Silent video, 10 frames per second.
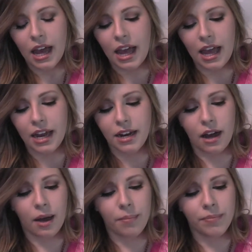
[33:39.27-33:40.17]
And
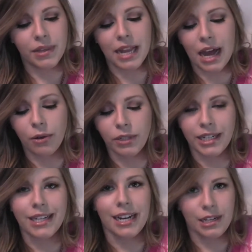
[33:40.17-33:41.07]
not
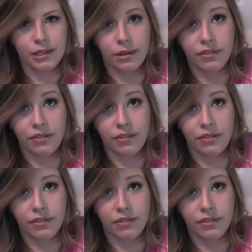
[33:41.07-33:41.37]
only did I use it